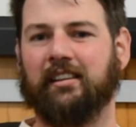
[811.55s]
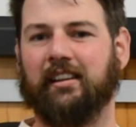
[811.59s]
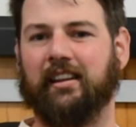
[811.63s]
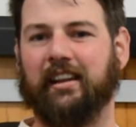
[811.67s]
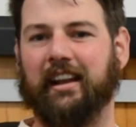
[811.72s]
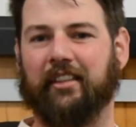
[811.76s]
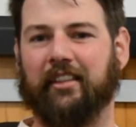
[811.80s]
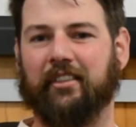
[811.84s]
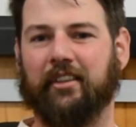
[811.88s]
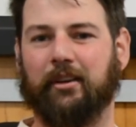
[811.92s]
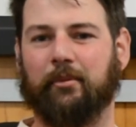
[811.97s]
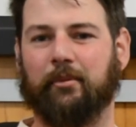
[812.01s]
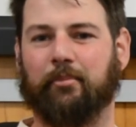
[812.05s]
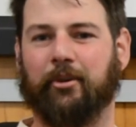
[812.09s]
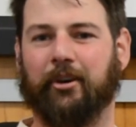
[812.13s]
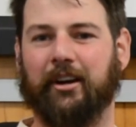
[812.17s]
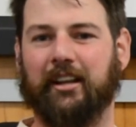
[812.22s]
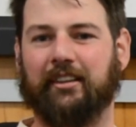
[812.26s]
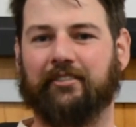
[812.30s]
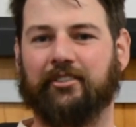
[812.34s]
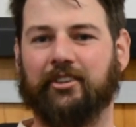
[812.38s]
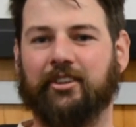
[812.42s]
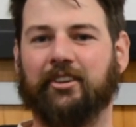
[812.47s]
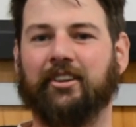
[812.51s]

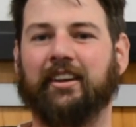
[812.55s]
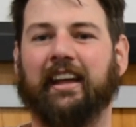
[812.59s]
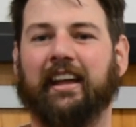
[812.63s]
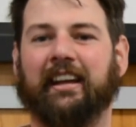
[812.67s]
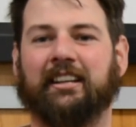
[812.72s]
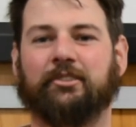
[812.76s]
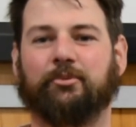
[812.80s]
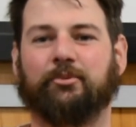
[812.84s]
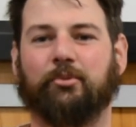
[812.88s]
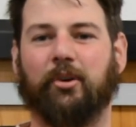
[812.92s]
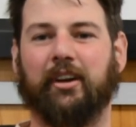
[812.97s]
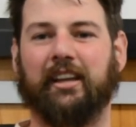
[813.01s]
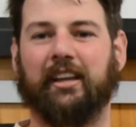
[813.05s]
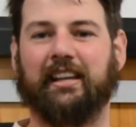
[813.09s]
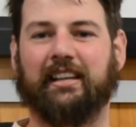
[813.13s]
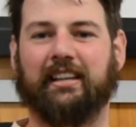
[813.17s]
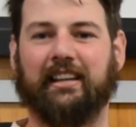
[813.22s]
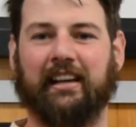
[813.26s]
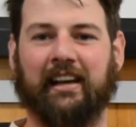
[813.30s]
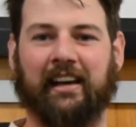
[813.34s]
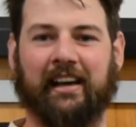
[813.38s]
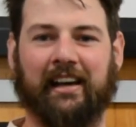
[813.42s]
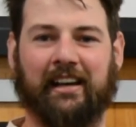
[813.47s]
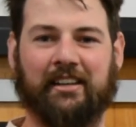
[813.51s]
preview next
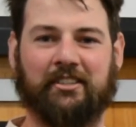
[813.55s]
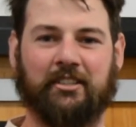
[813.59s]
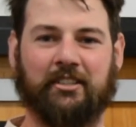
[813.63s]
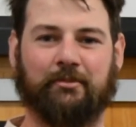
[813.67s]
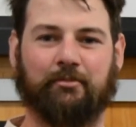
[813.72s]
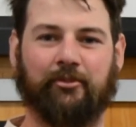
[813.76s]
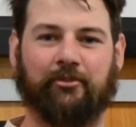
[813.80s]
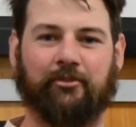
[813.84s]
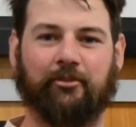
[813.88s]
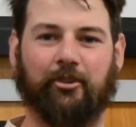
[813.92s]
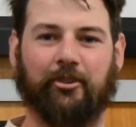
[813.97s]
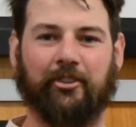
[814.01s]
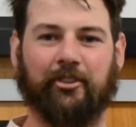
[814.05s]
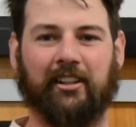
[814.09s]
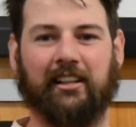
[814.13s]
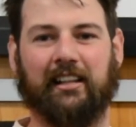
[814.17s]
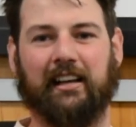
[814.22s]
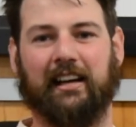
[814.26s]
week, just before